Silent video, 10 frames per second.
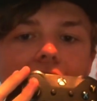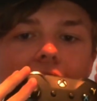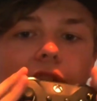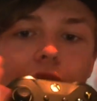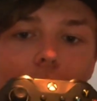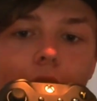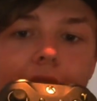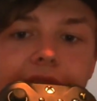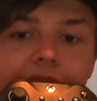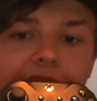as
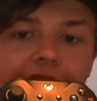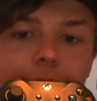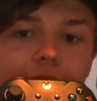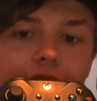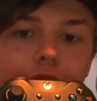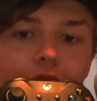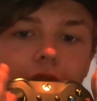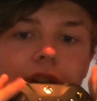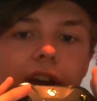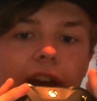wide as an Xbox
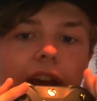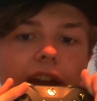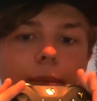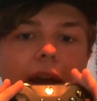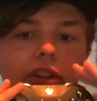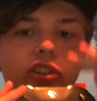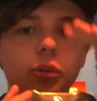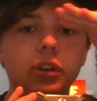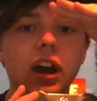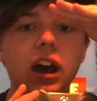controller, and about
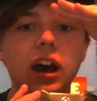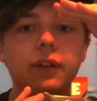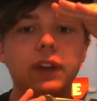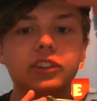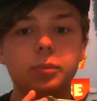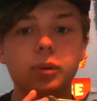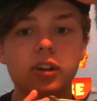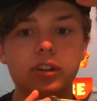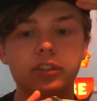2.5 Xbox